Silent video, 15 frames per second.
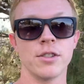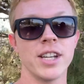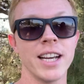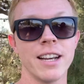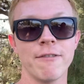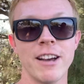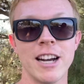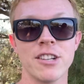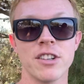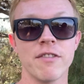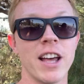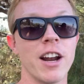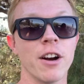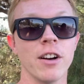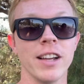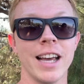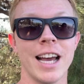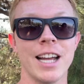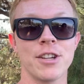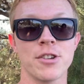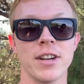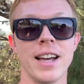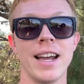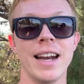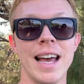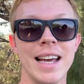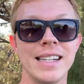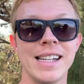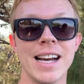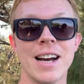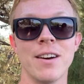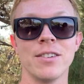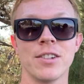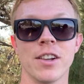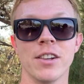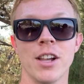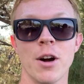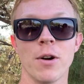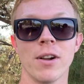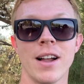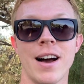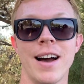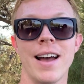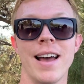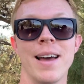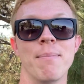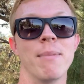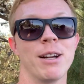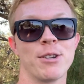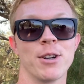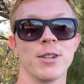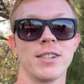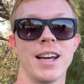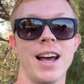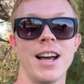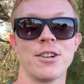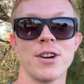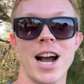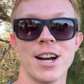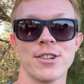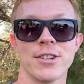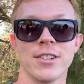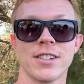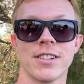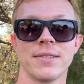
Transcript: take advantage of that early entry and head down to the lower lot and Metro set attractions.